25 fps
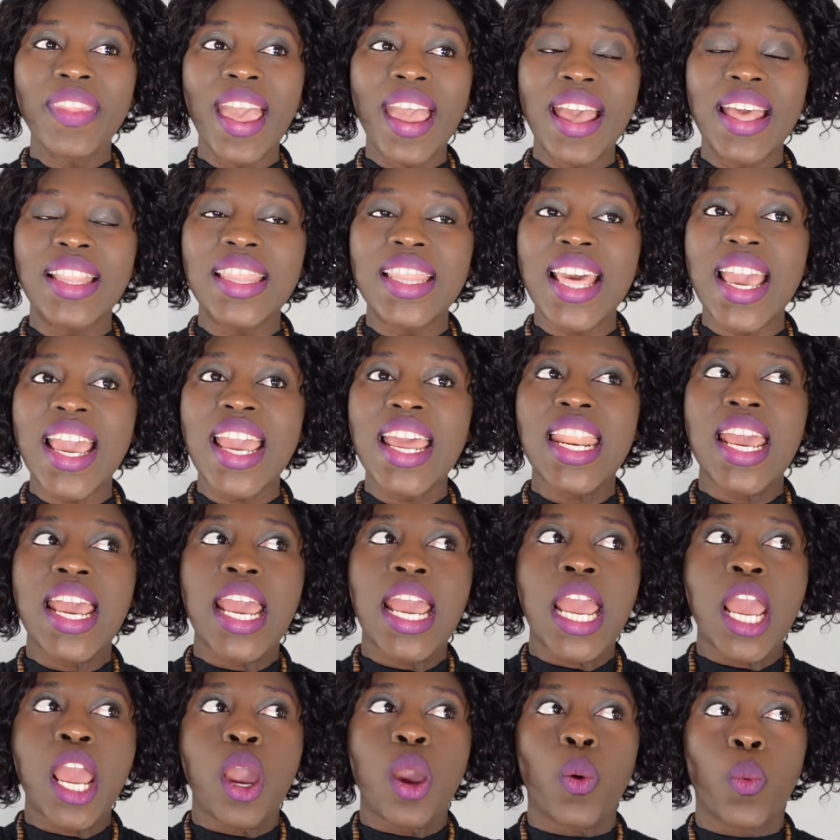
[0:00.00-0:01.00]
And then
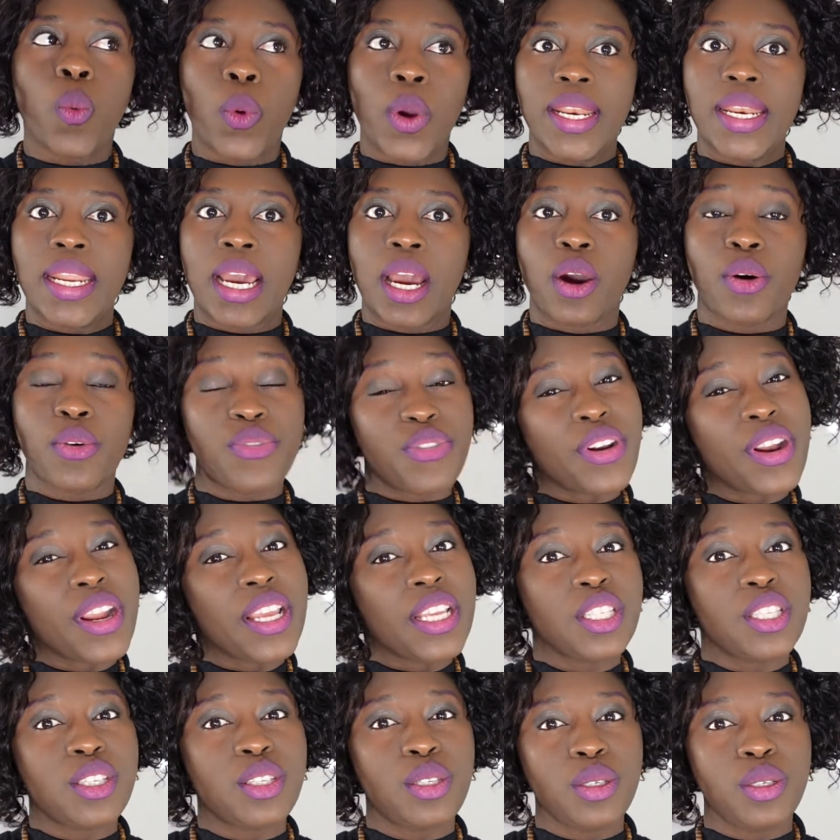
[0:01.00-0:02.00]
when our
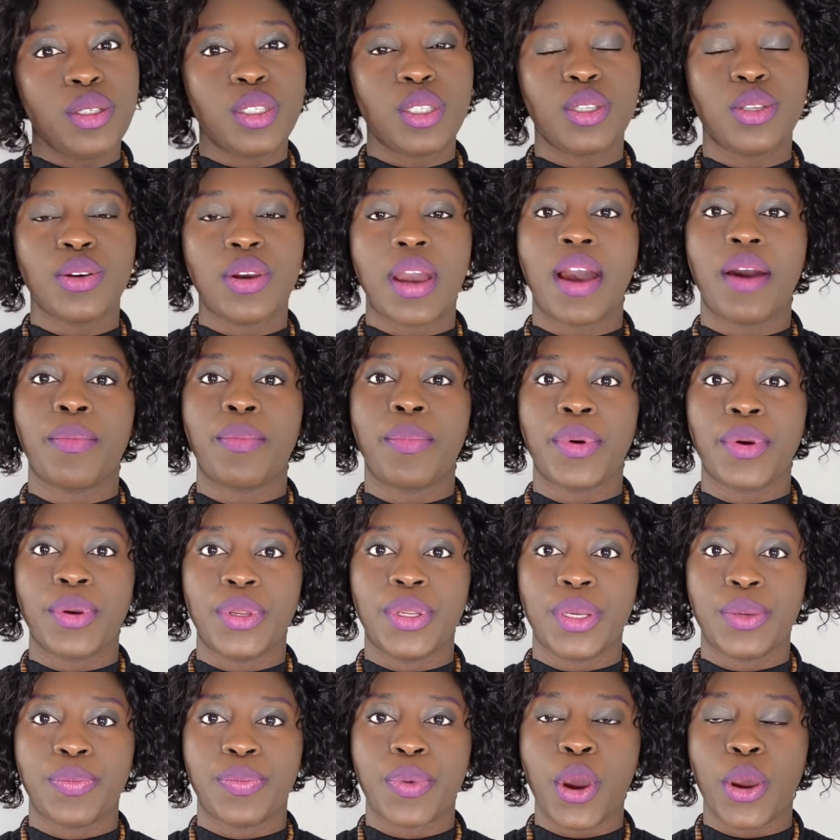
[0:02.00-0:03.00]
friends used to have
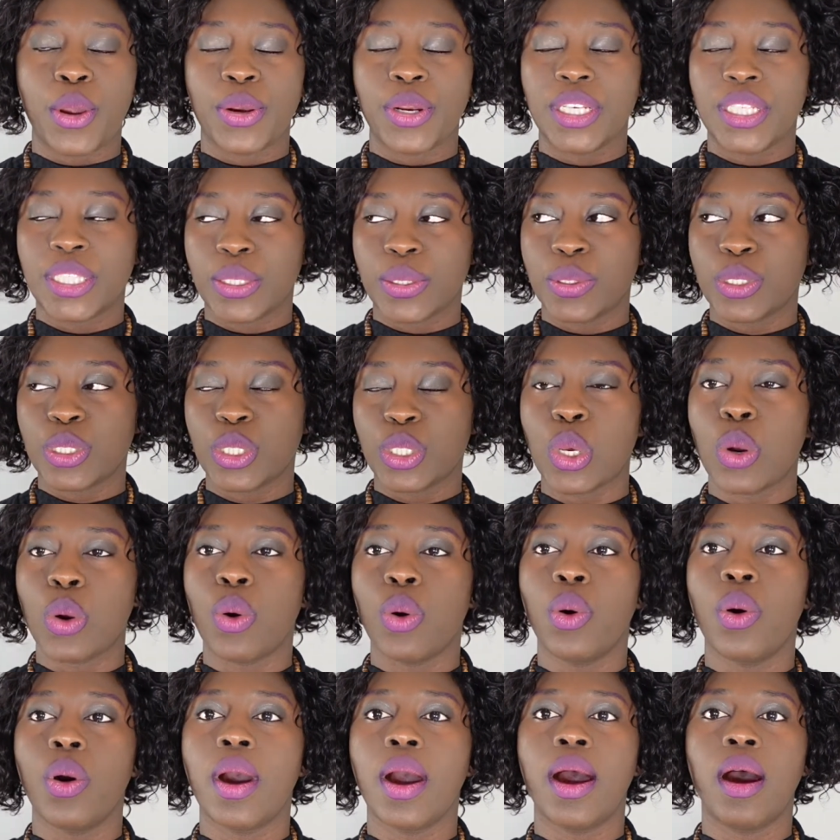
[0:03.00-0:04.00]
birthday parties
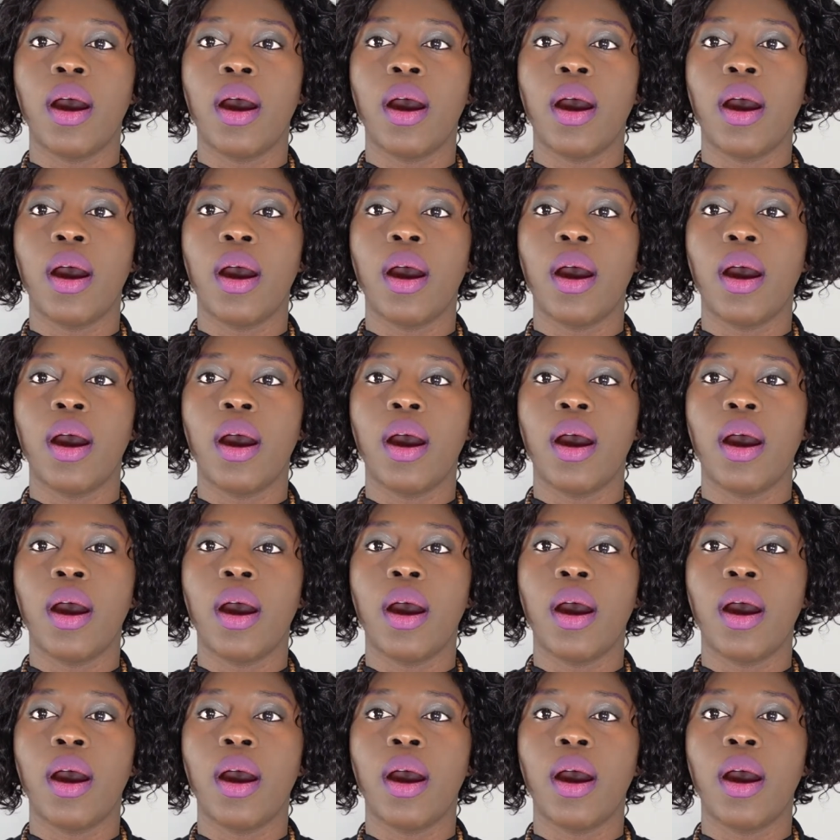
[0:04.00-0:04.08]
also,